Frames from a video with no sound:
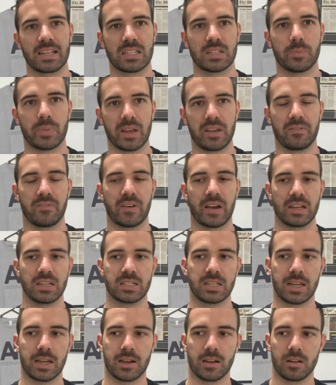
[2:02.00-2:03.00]
to be
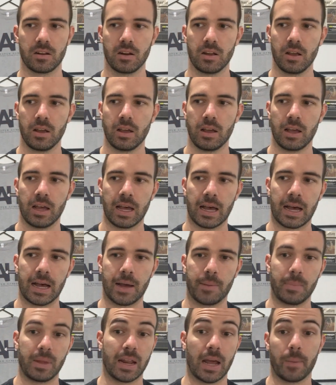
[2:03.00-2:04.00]
phased out.
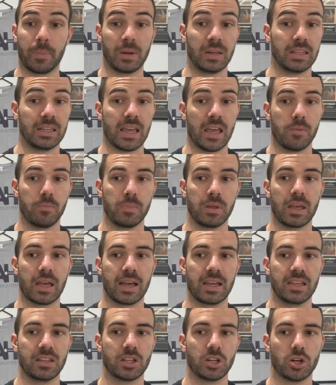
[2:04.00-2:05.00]
It happened in the
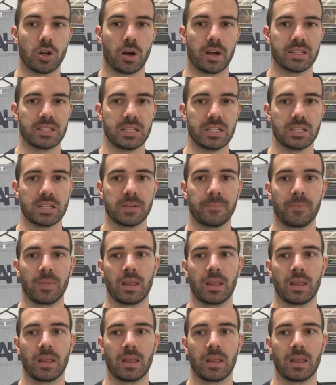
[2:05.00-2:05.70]
NBA in the 90s.